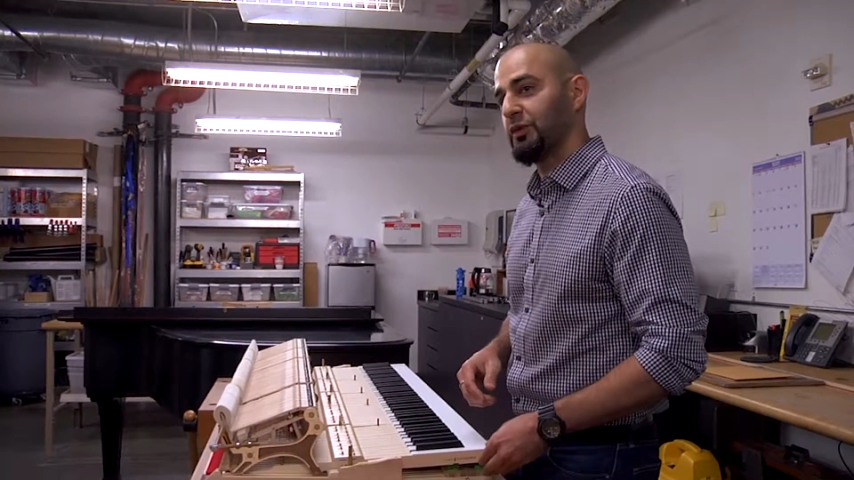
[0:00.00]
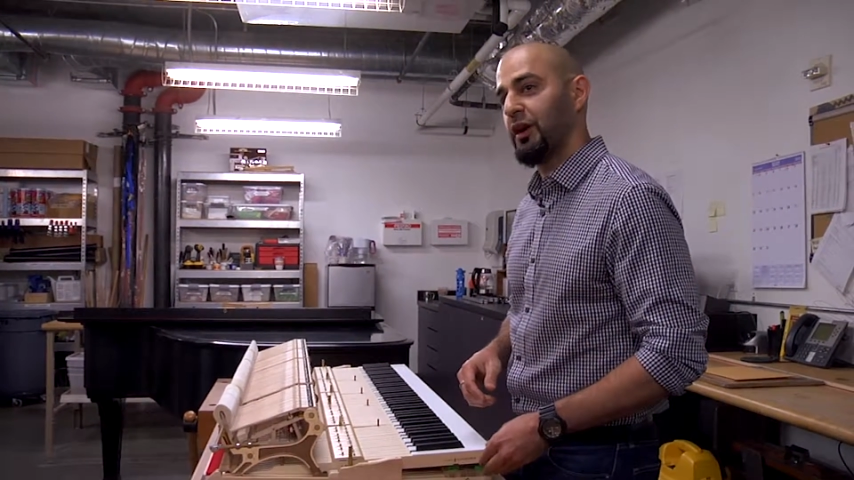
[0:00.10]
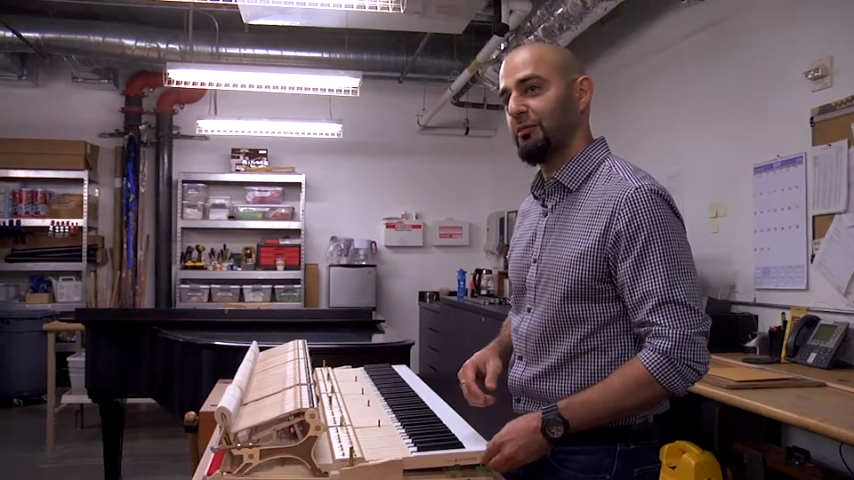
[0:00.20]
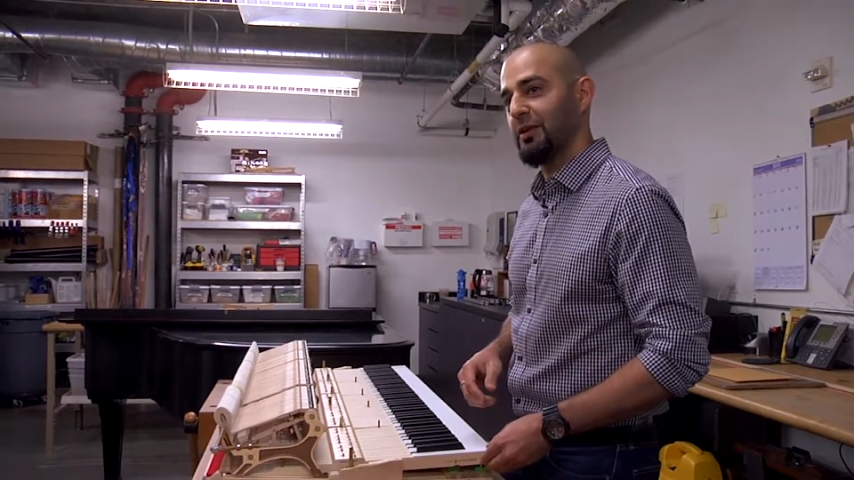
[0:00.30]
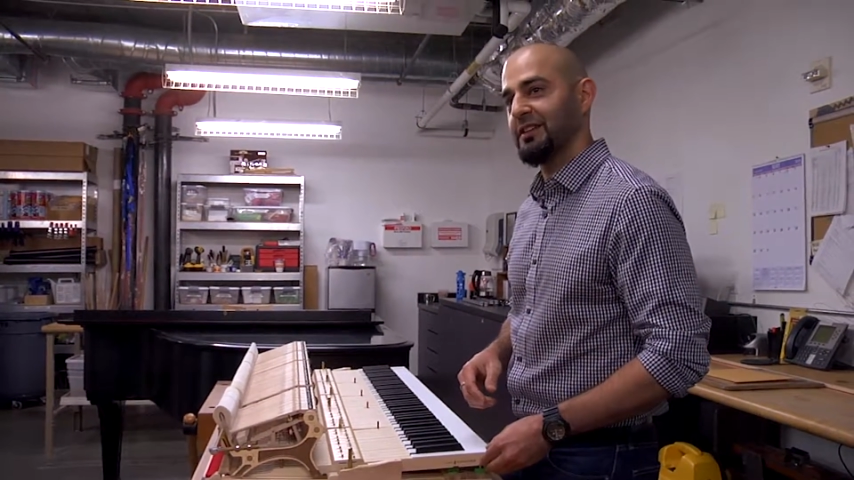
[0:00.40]

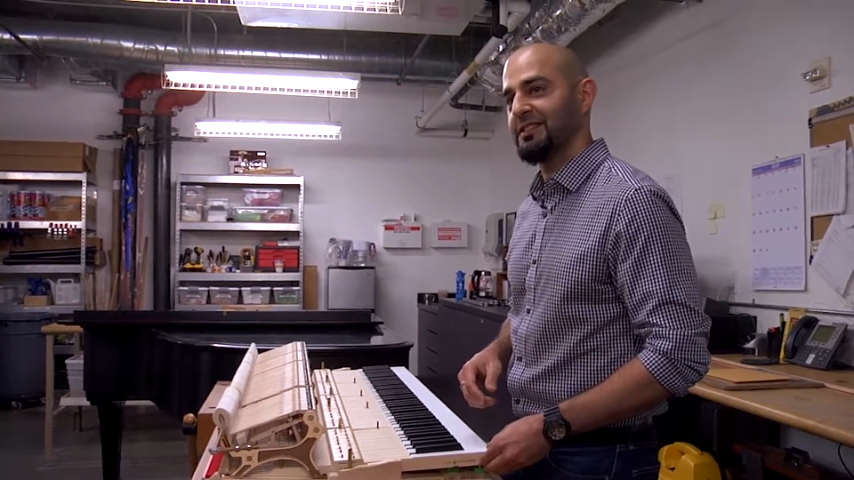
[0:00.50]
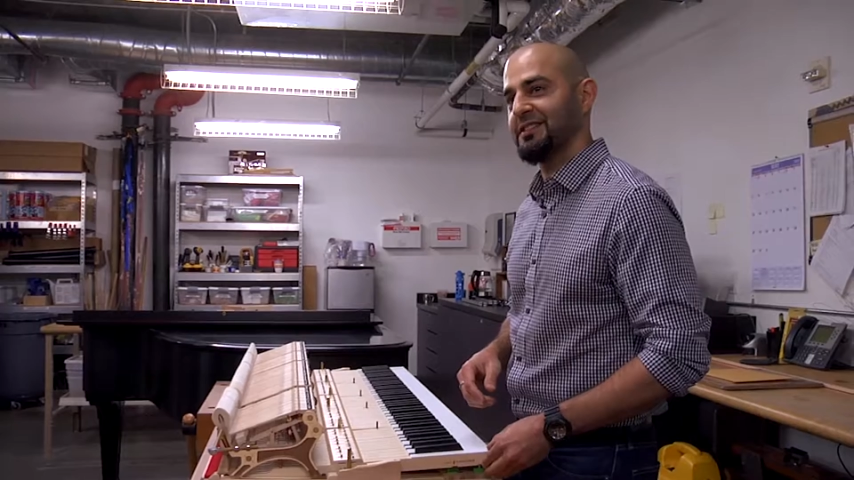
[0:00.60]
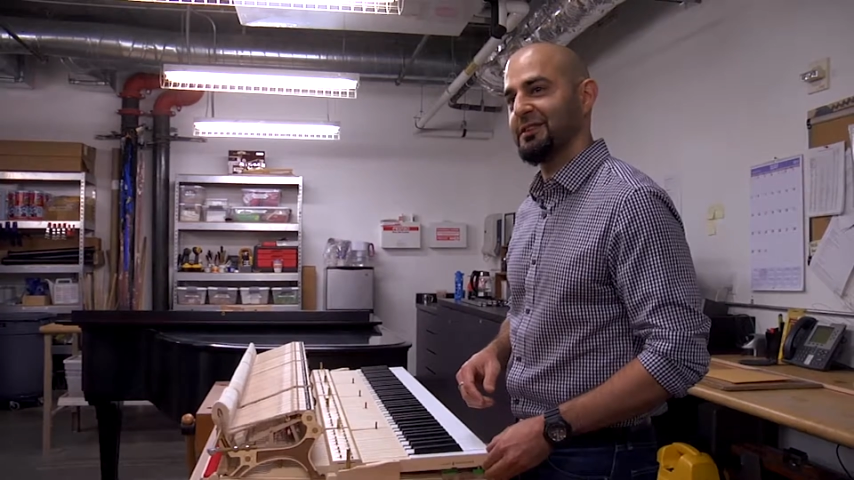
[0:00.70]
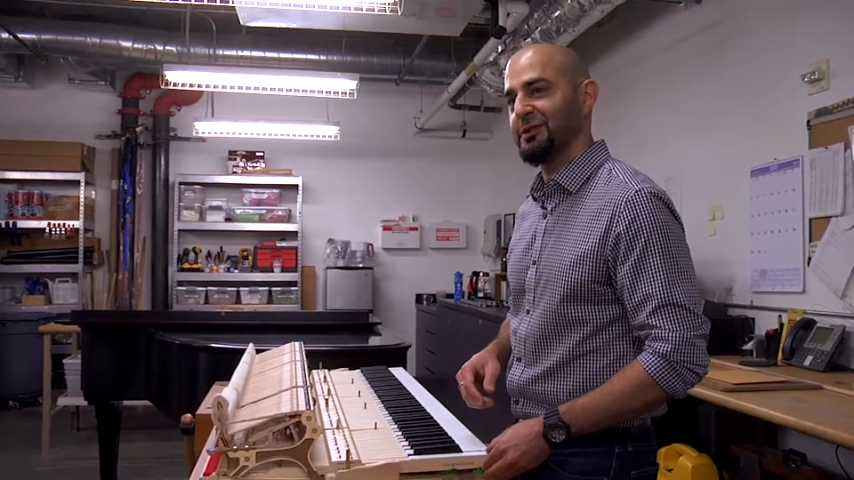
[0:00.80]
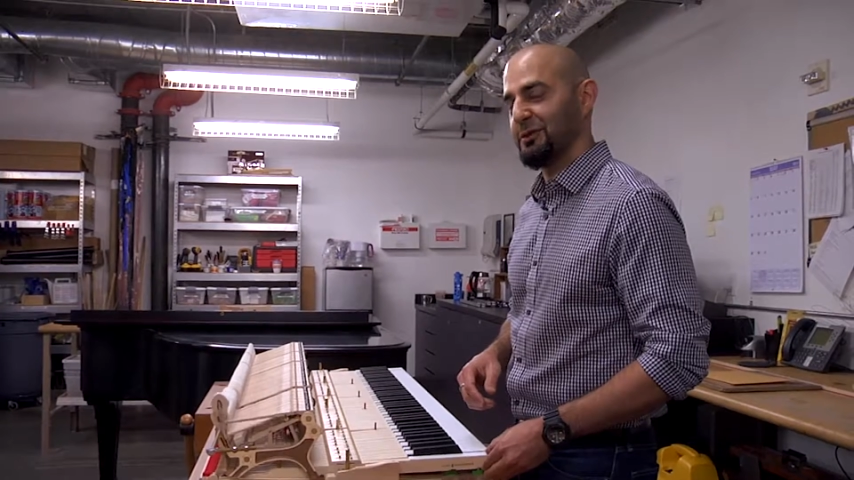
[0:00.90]
complex
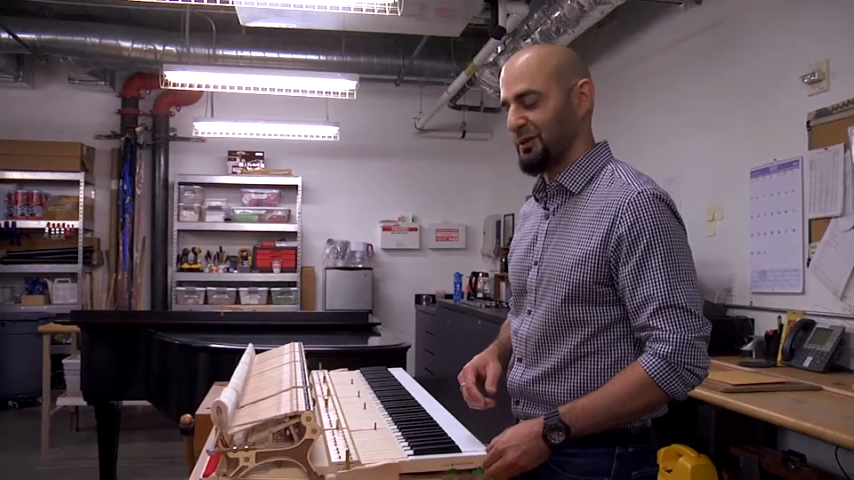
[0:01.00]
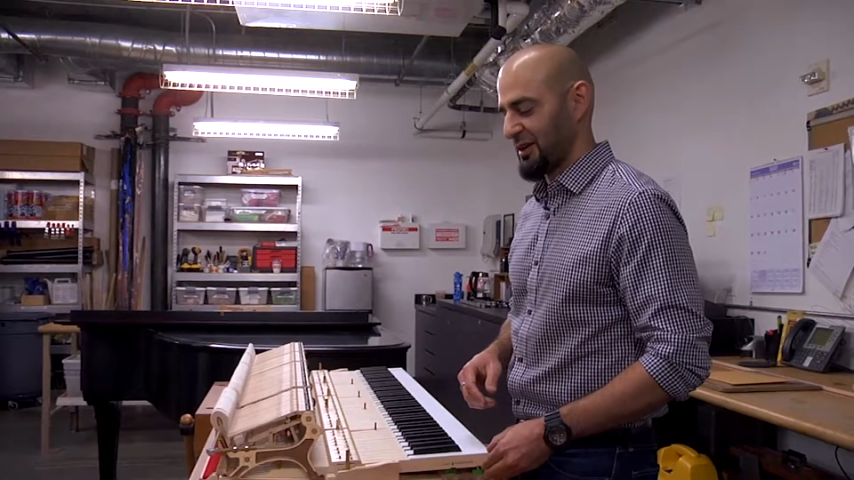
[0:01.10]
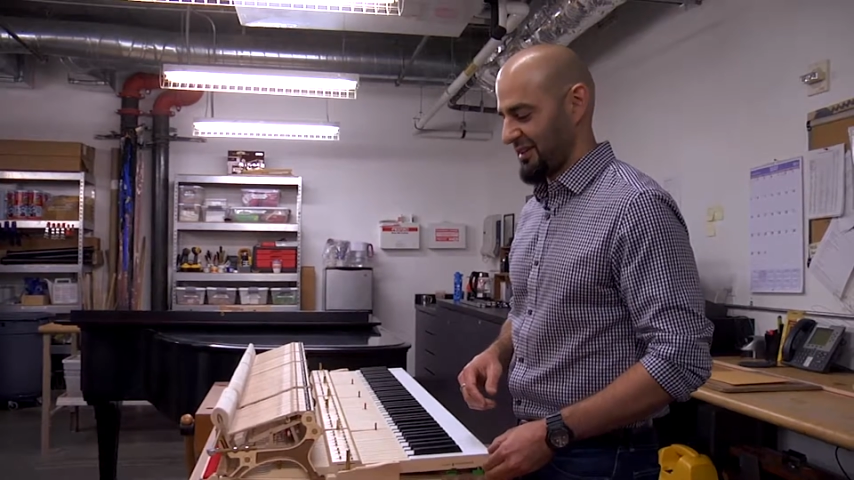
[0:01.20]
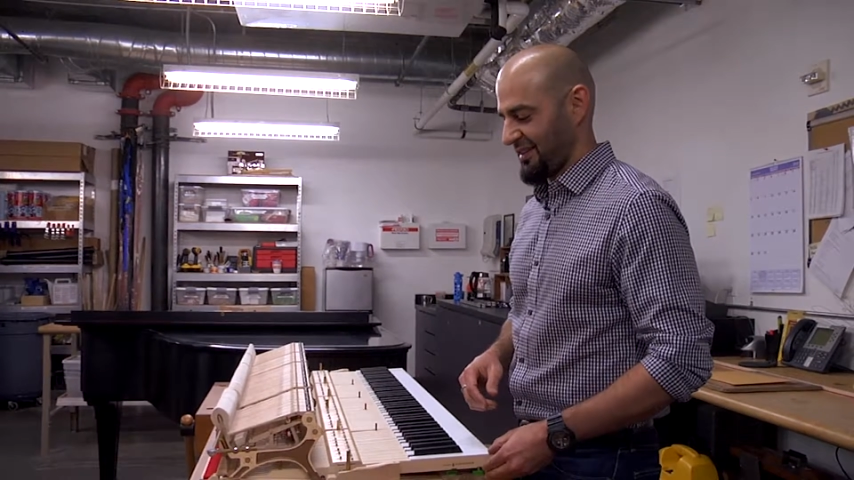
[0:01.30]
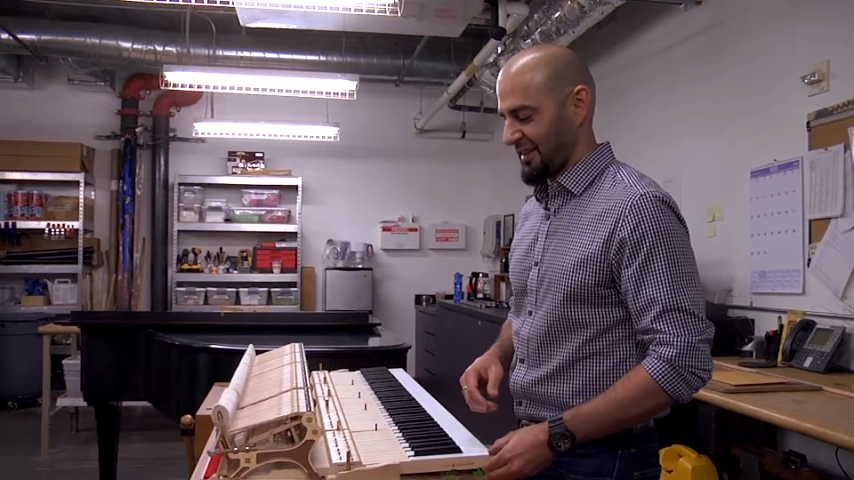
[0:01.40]
little
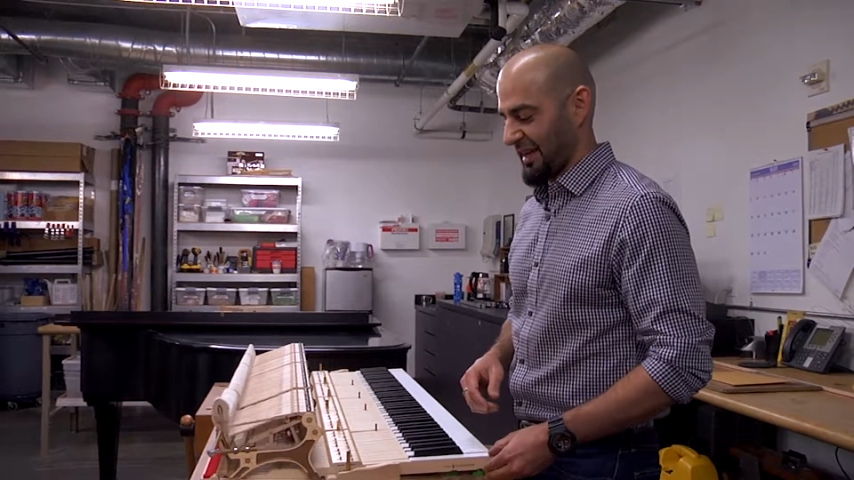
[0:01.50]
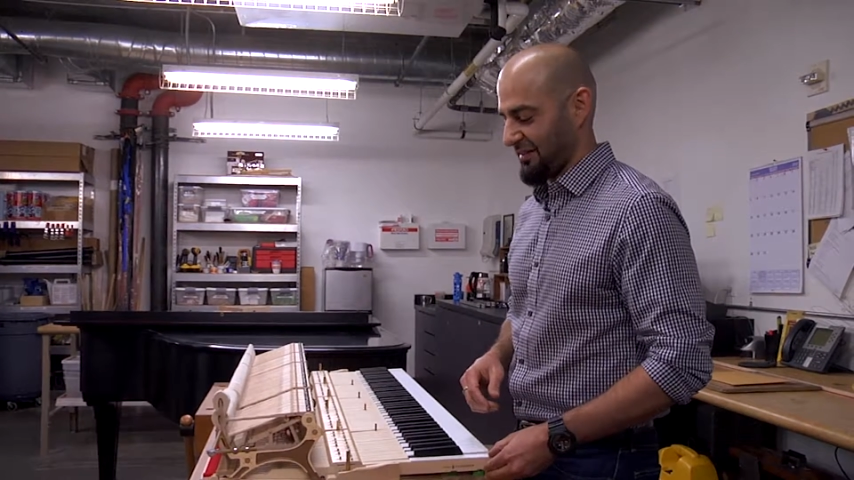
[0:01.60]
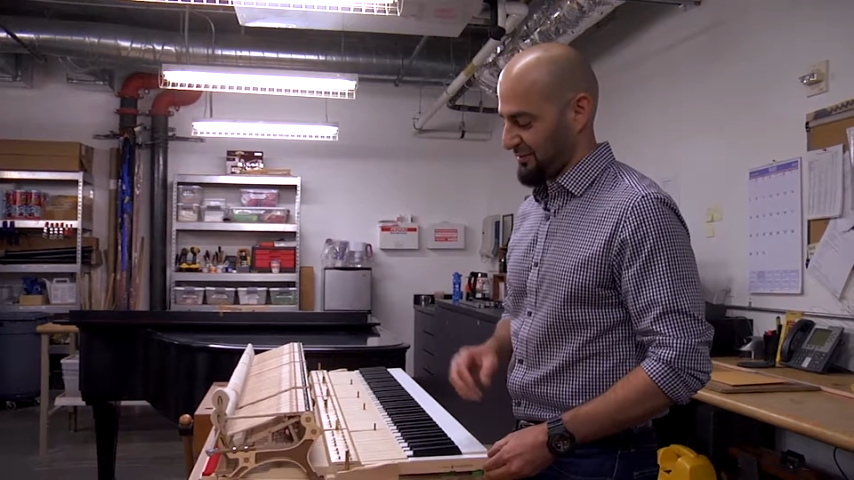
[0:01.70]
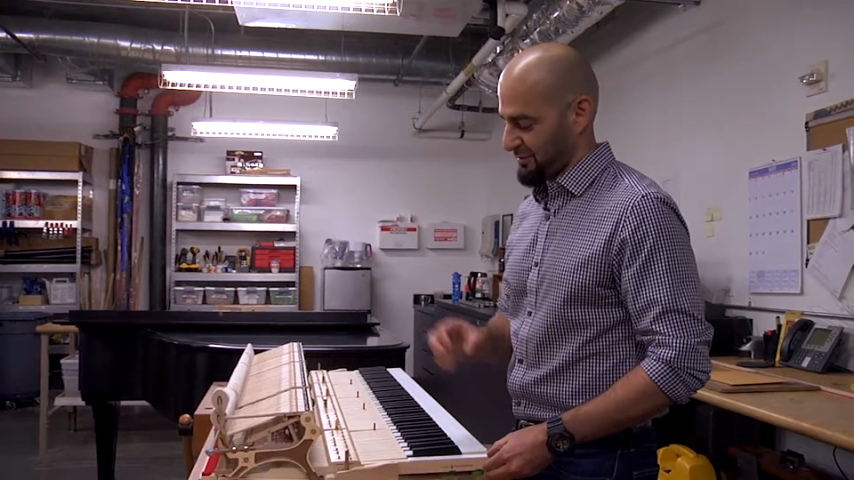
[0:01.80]
uh,